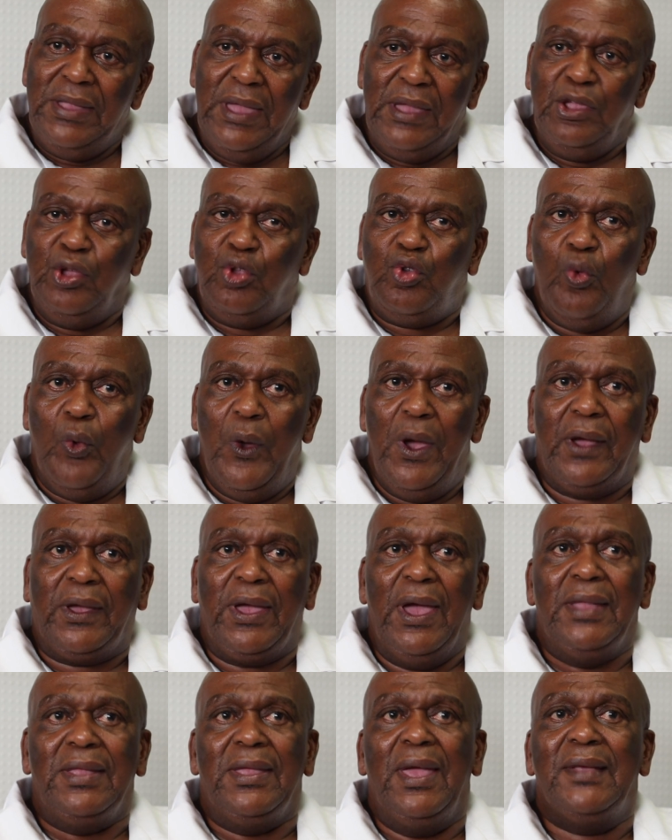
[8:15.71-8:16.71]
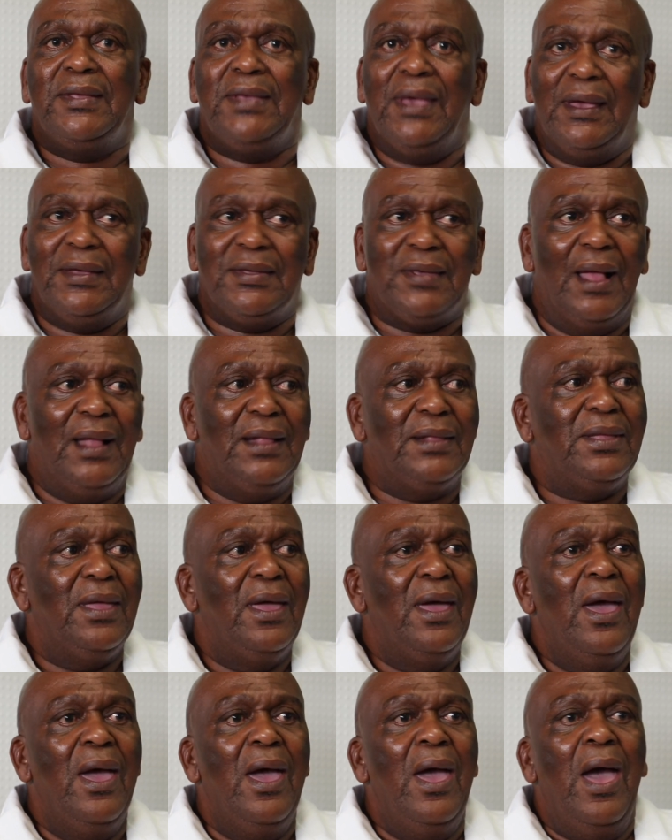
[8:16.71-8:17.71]
They need to work. And as a
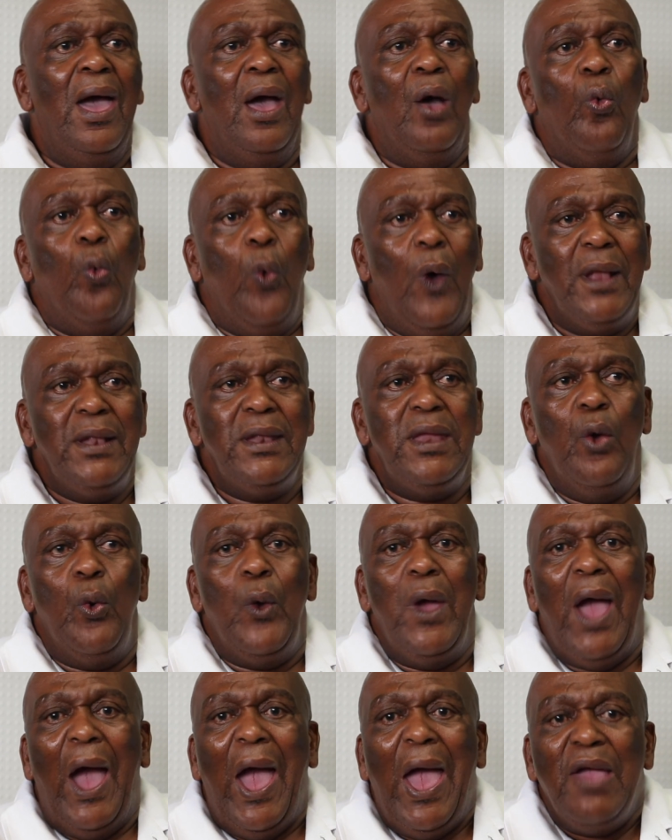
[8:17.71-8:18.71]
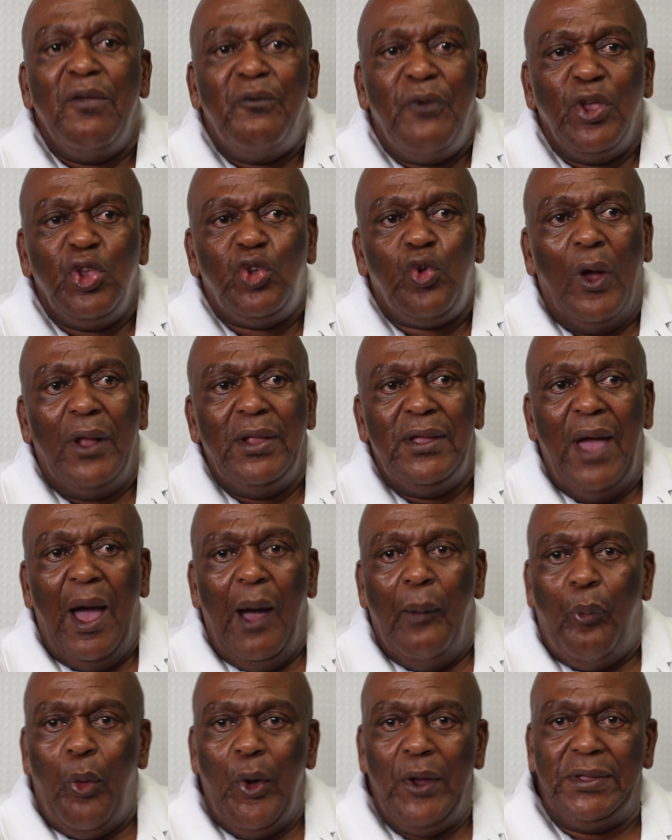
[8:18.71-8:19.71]
result, when they were
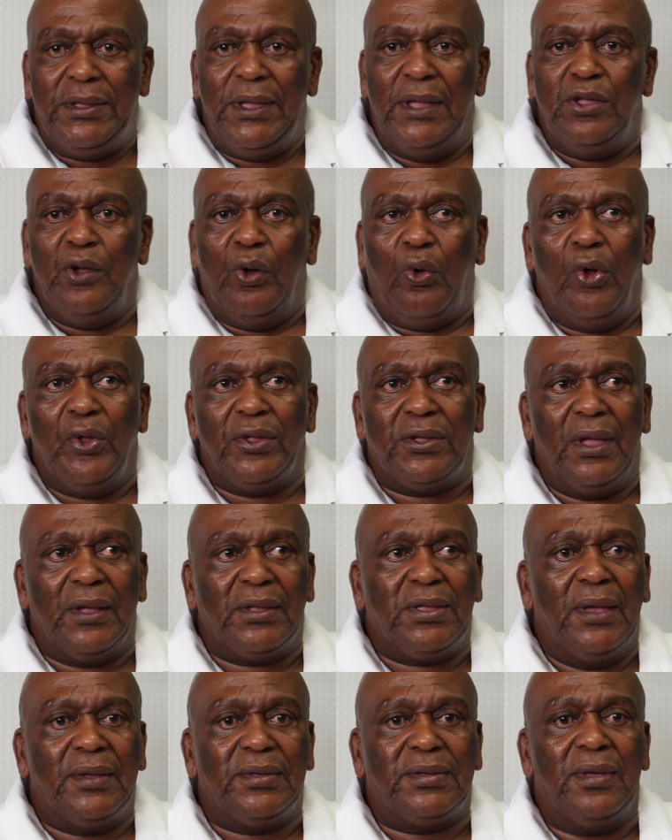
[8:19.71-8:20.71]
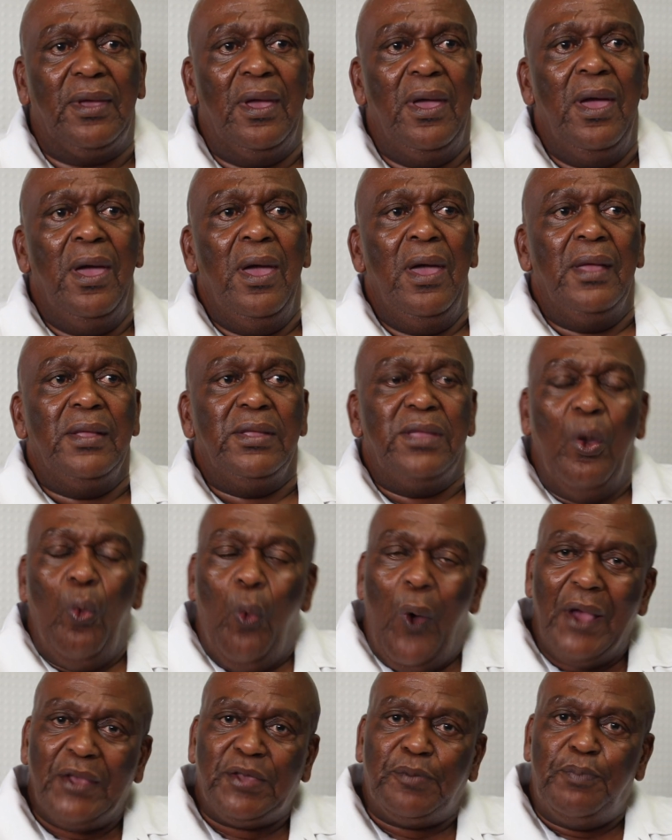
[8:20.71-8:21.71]
eventually appointed the contractors,
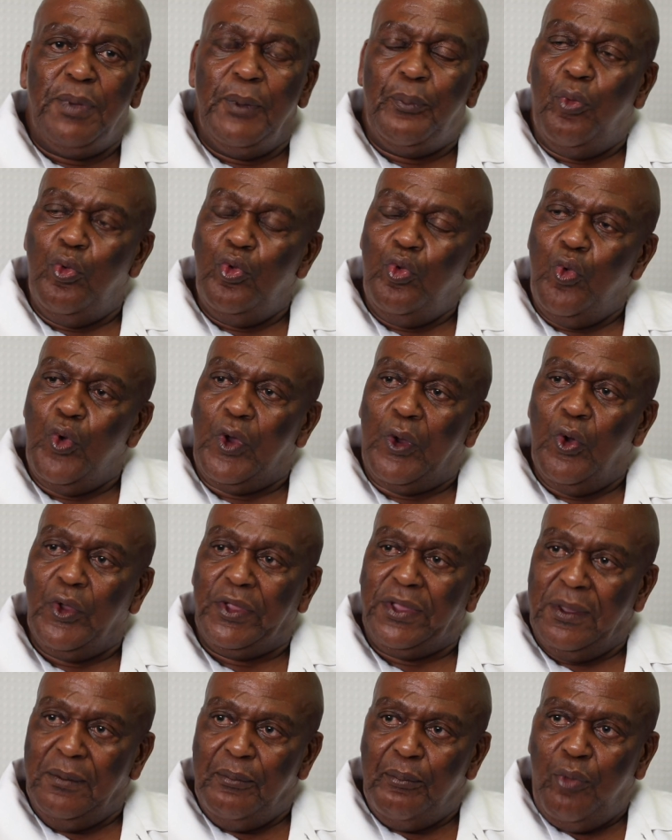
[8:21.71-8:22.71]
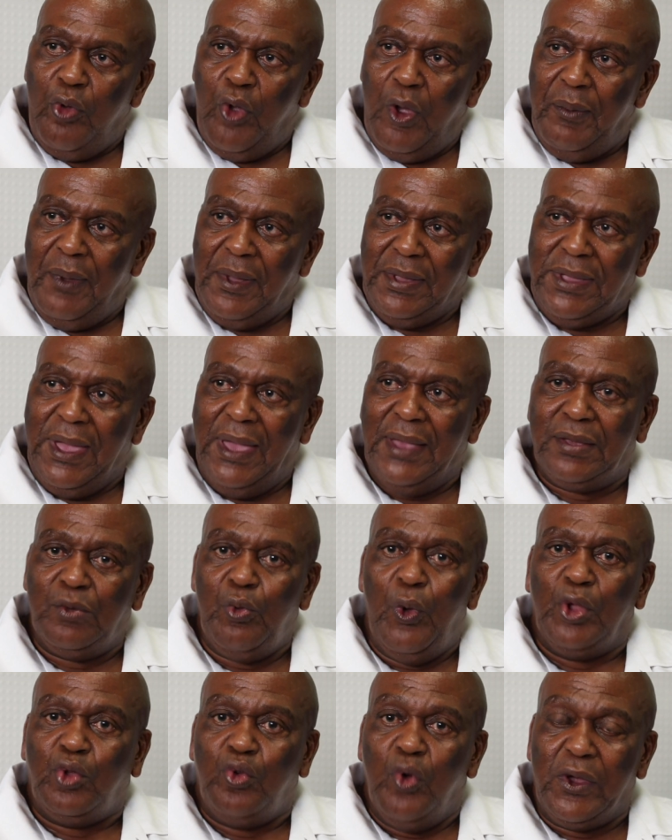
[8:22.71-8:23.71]
there was people who got employment,
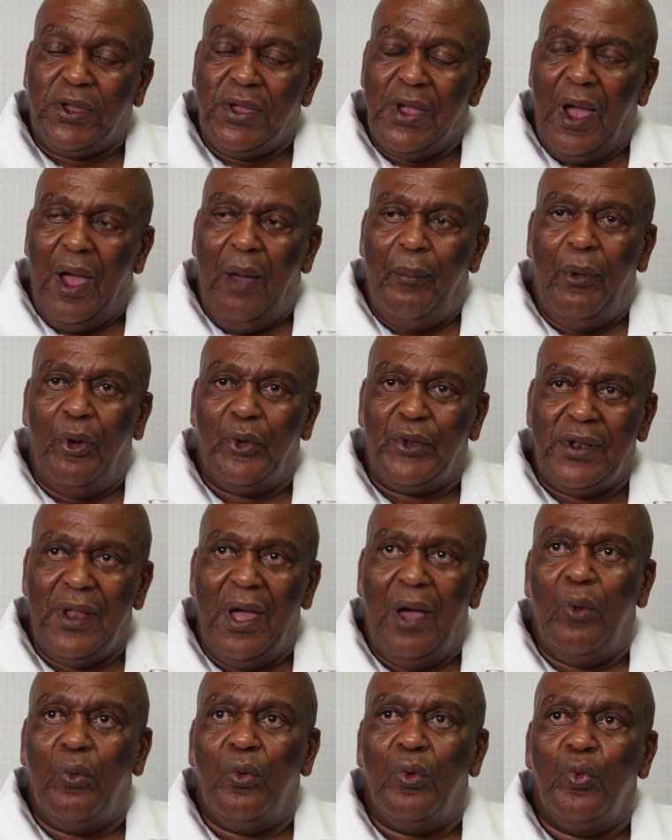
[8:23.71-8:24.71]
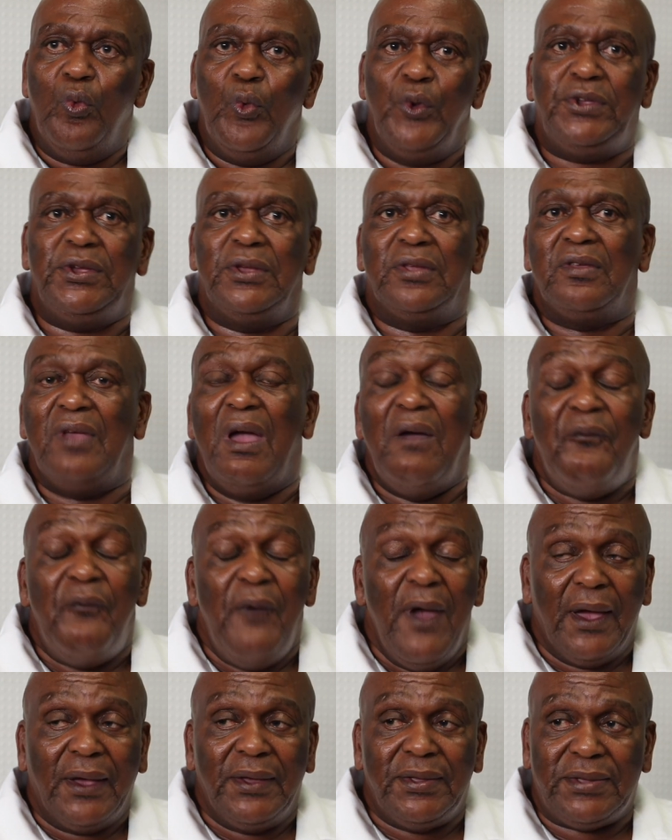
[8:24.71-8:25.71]
as we're talking about now, which is
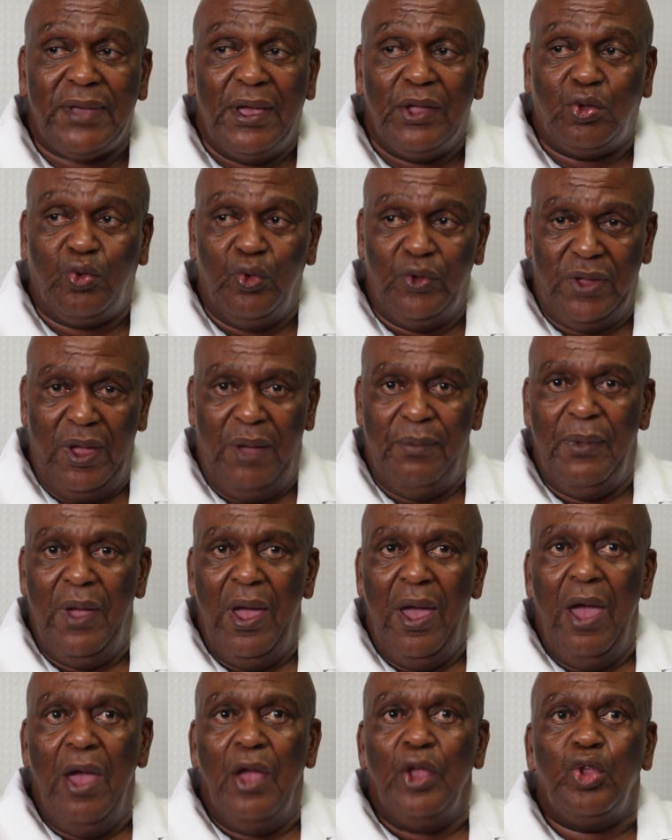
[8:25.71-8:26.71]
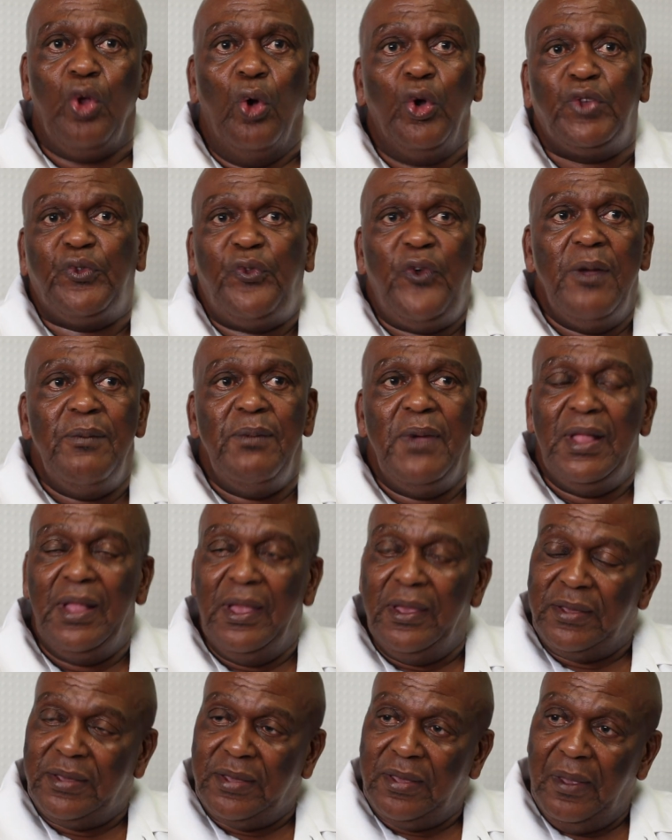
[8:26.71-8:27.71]
very sad to them. Those
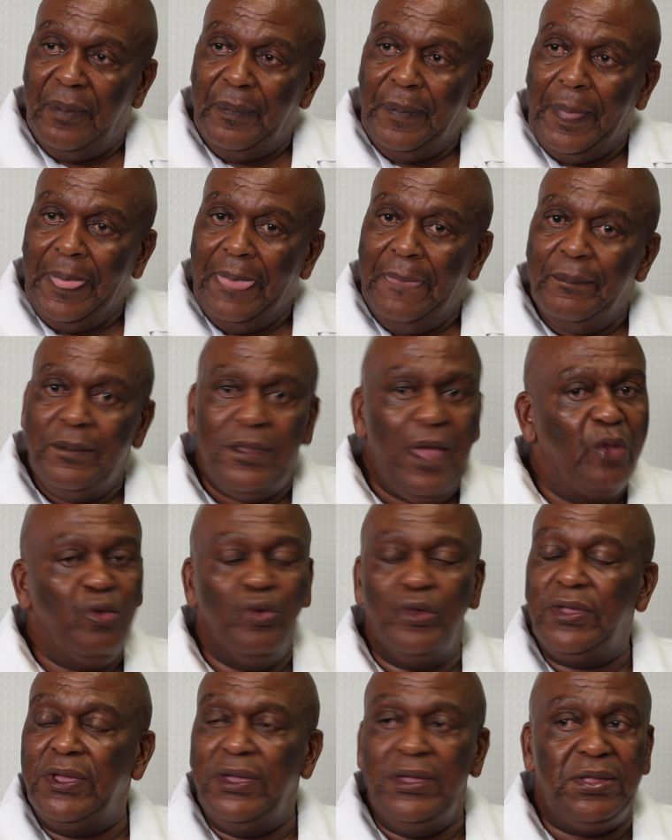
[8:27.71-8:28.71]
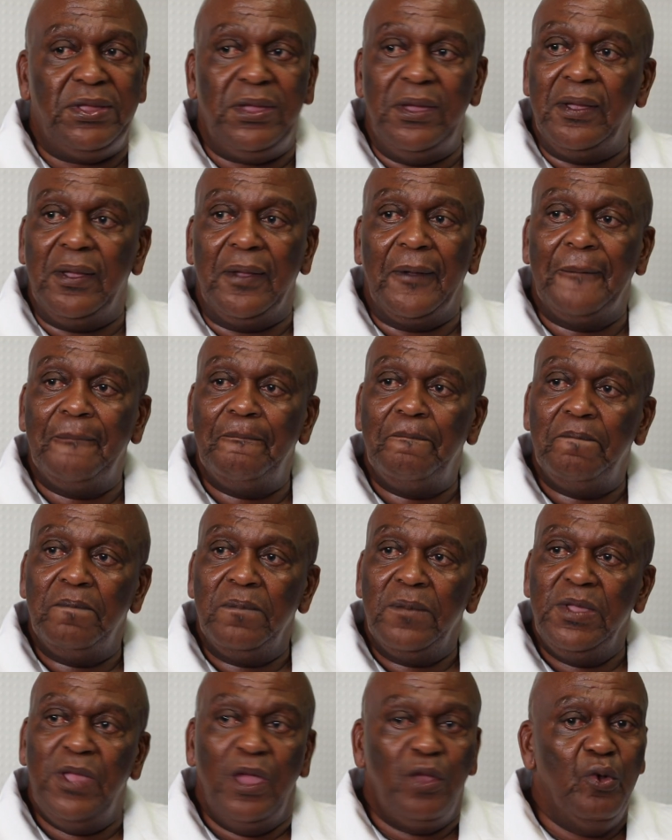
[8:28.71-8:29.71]
families, they're not eating.
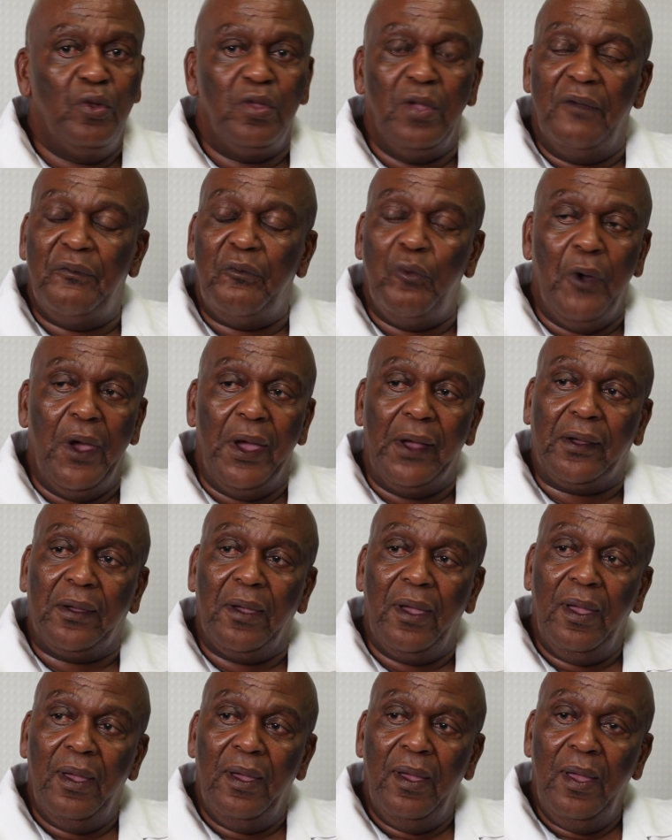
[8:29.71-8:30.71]
They don't have work.